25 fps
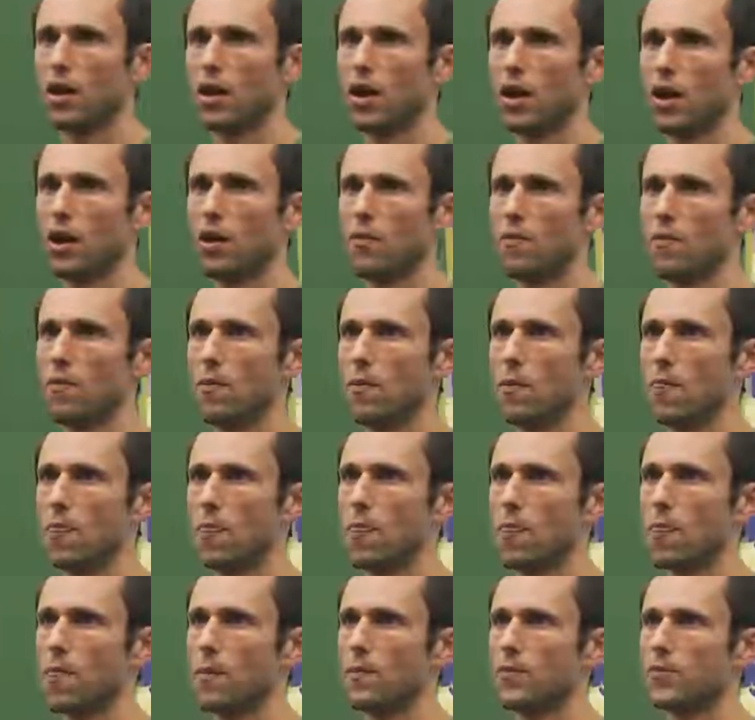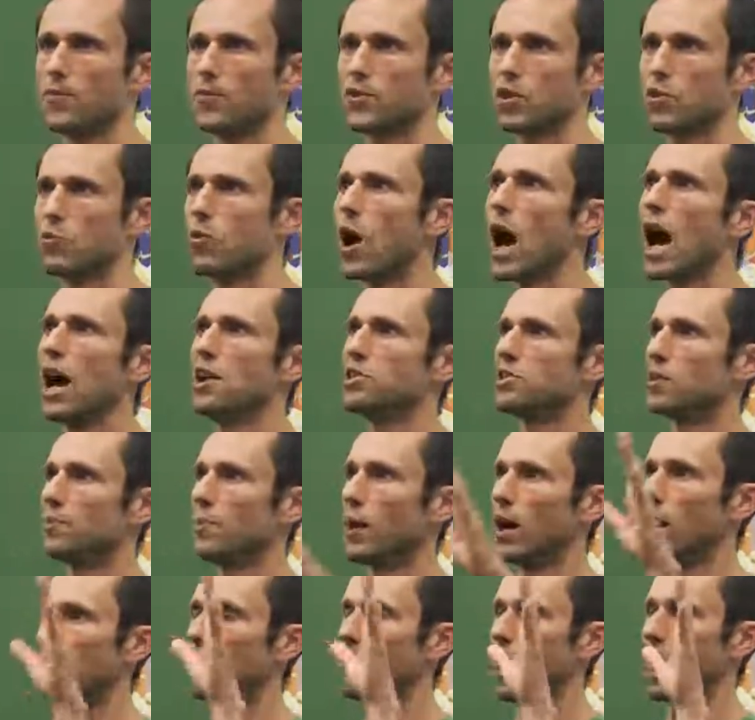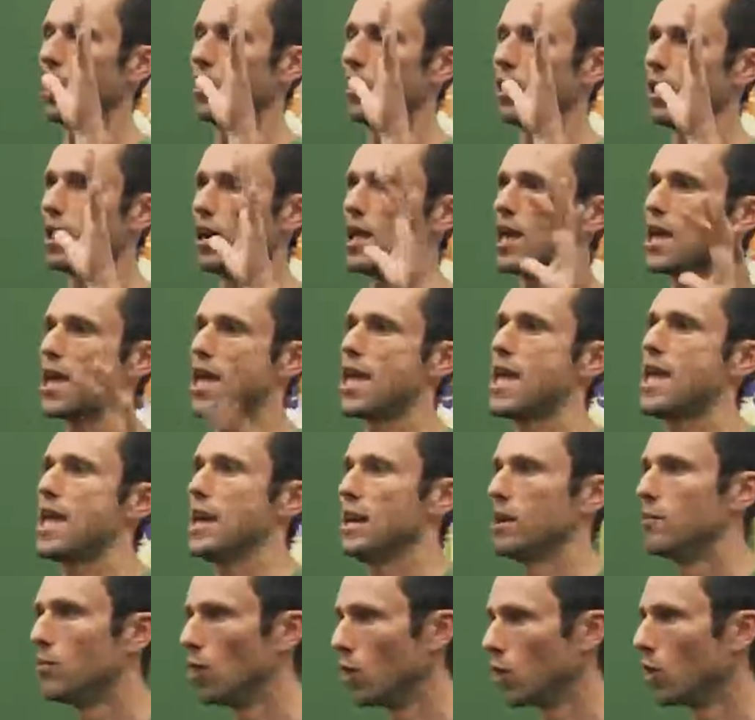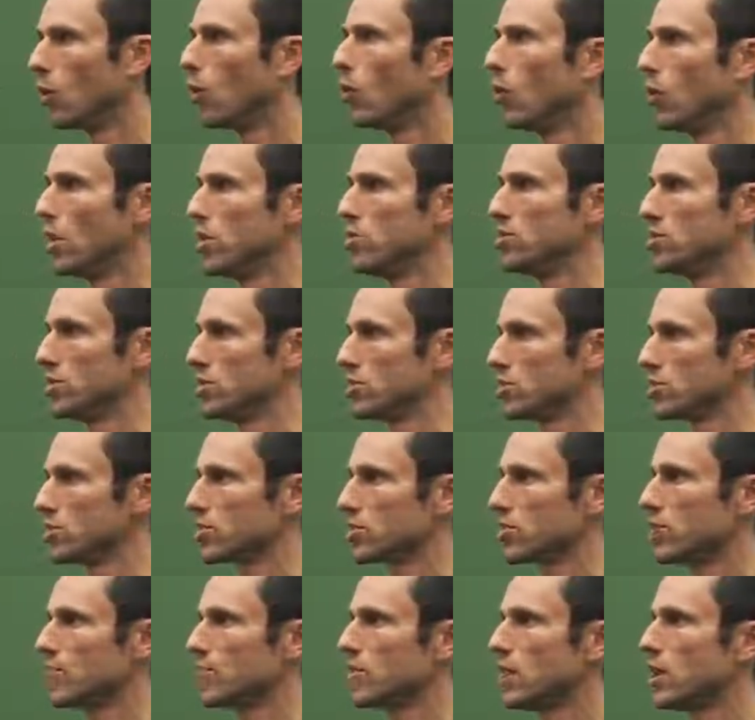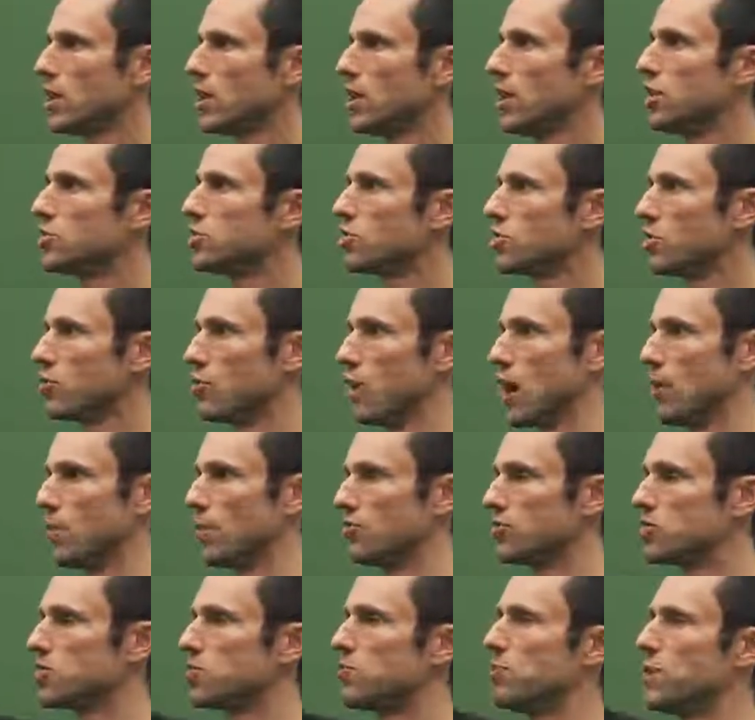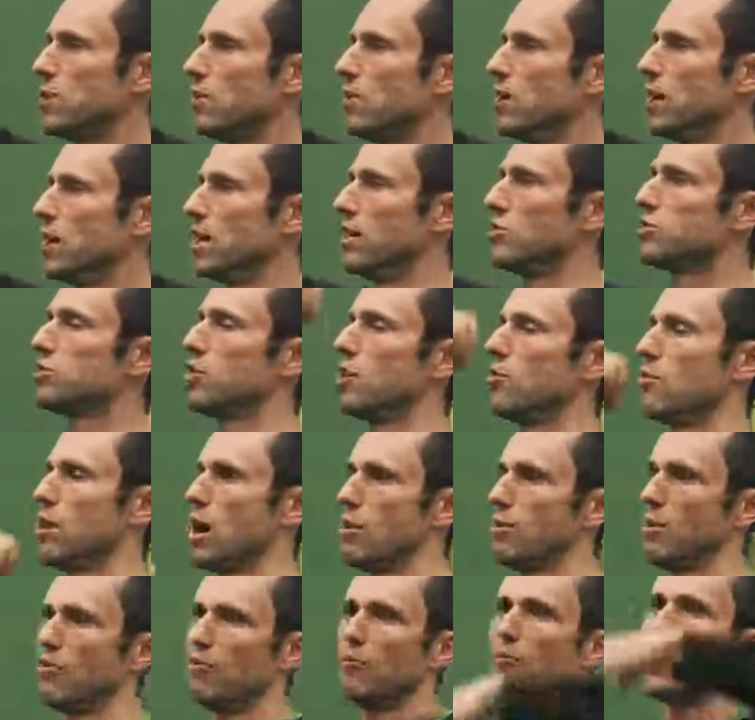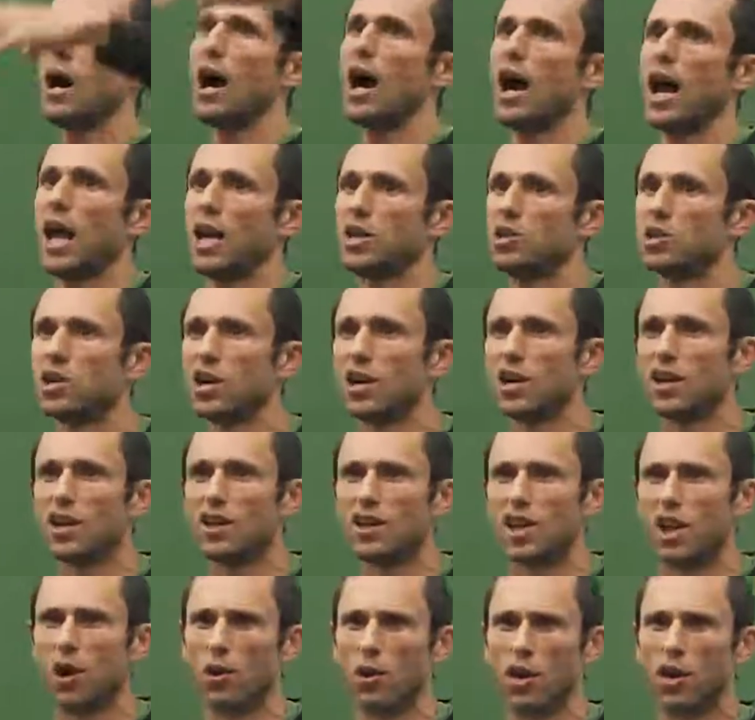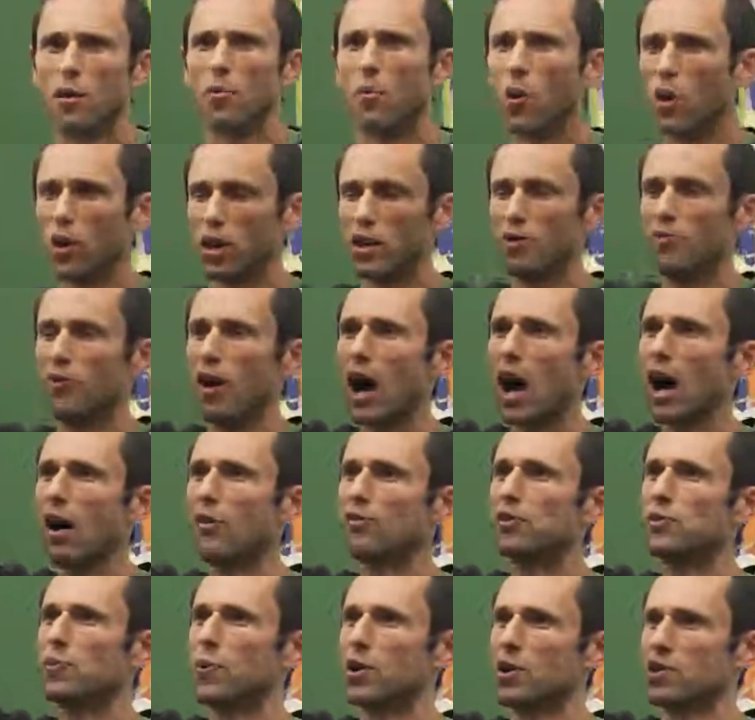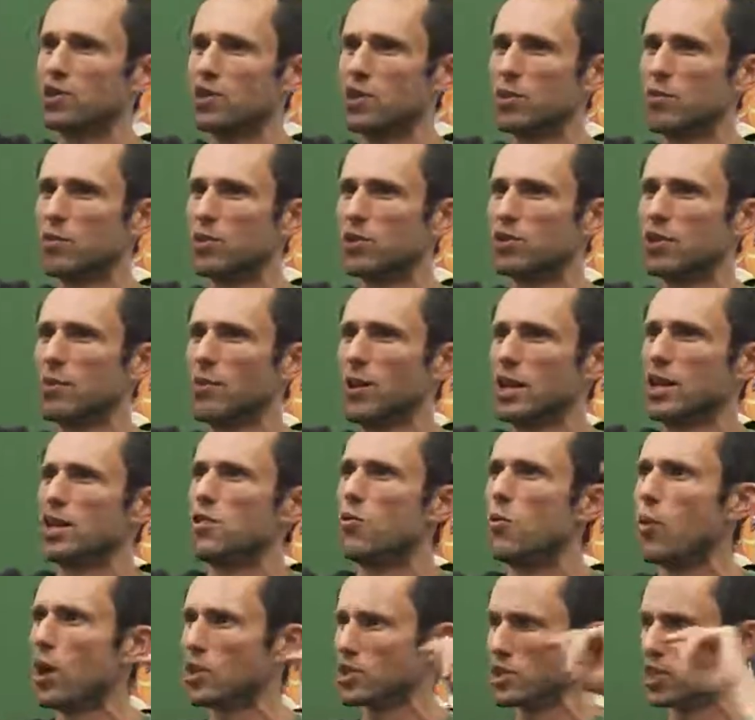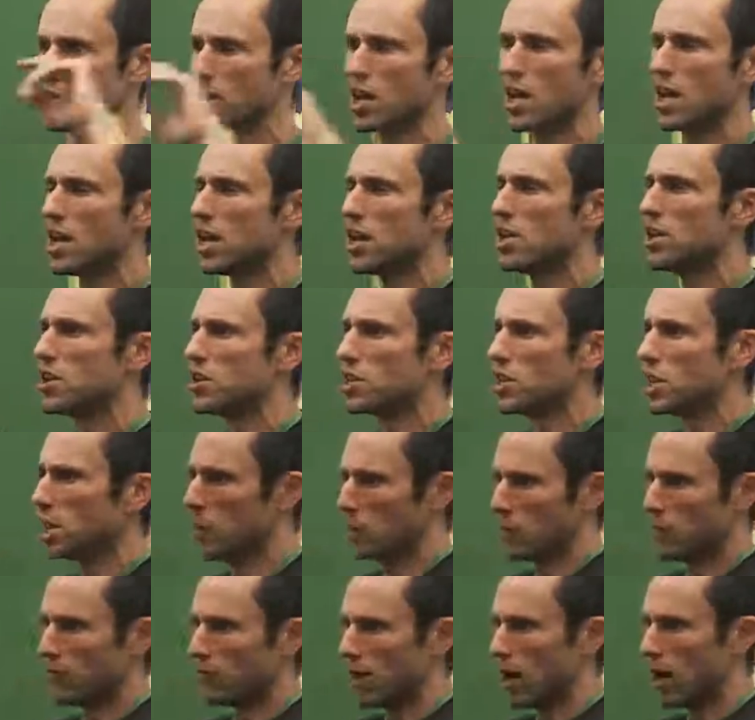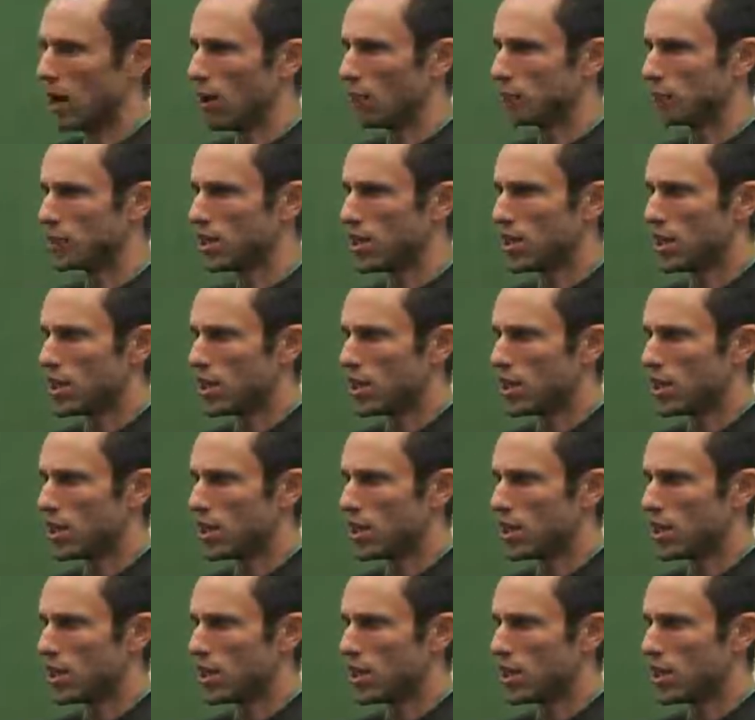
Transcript: to rise above our animal origins into the realm of spirit, into the realm of mind. You know, a more evolved person was somebody who wasn't, involved